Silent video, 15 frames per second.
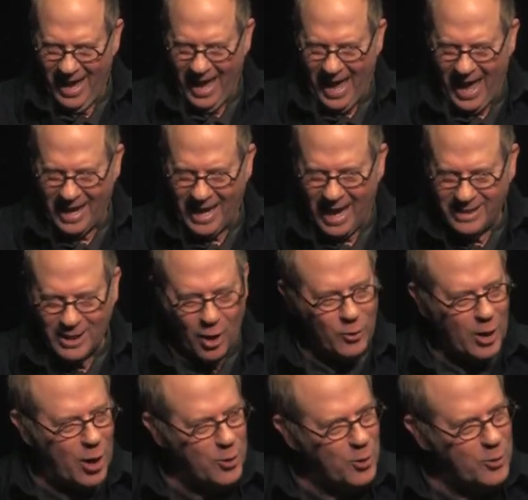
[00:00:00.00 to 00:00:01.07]
and I don't
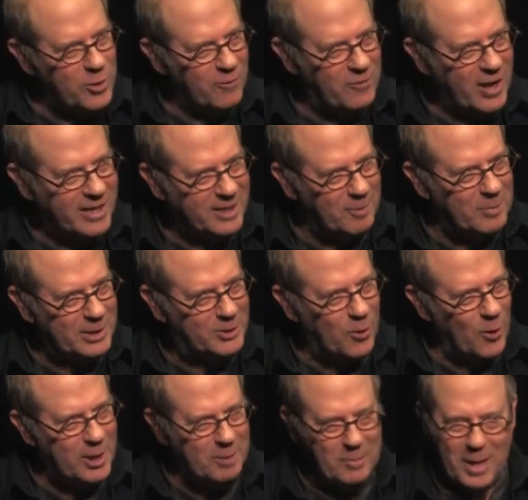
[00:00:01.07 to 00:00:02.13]
know who the victim is
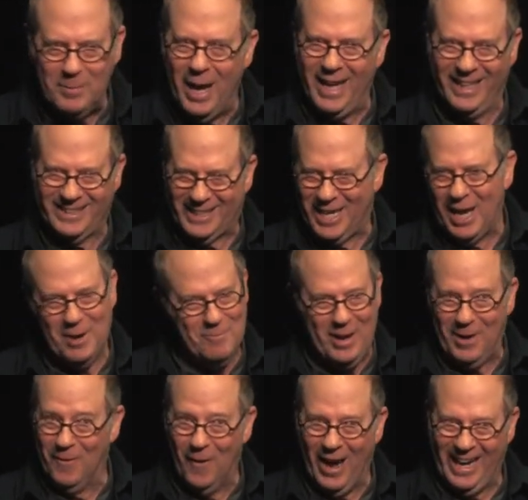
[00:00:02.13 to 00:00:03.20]
going to be, but it's going to
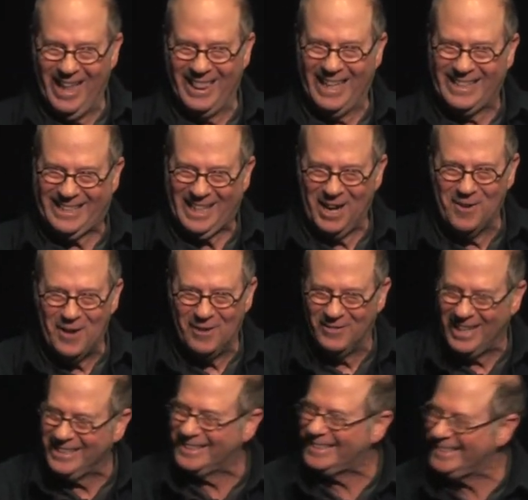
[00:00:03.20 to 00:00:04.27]
be one of the two of us.